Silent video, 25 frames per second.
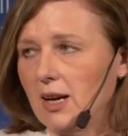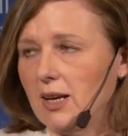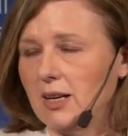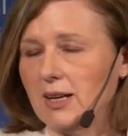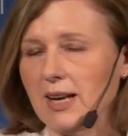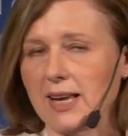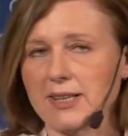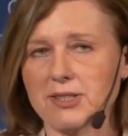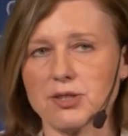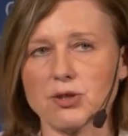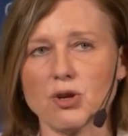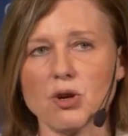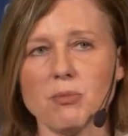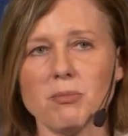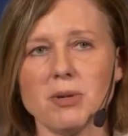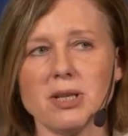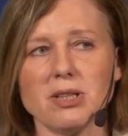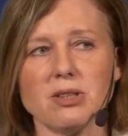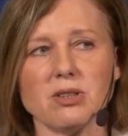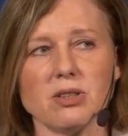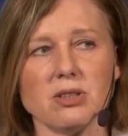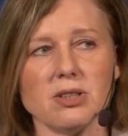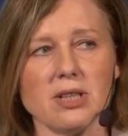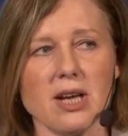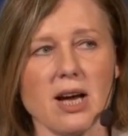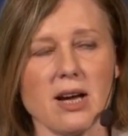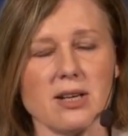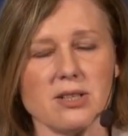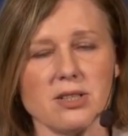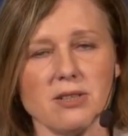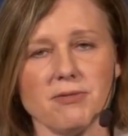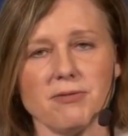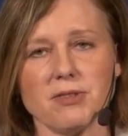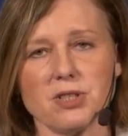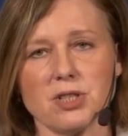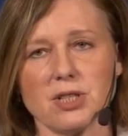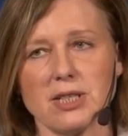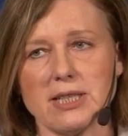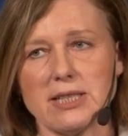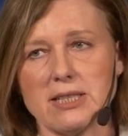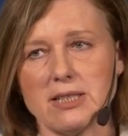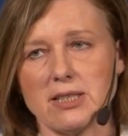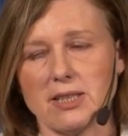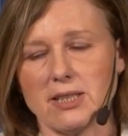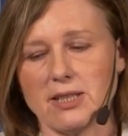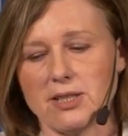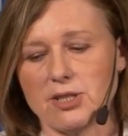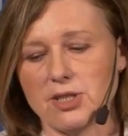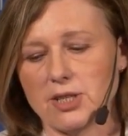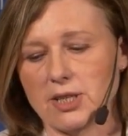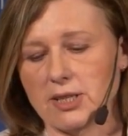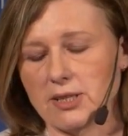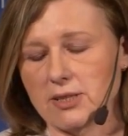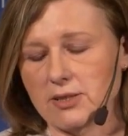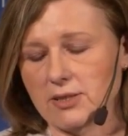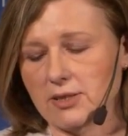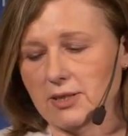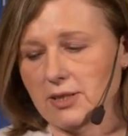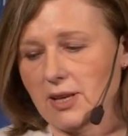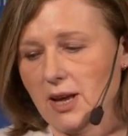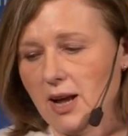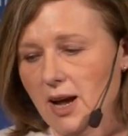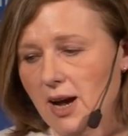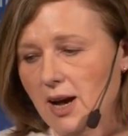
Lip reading: Last comment on artificial intelligence.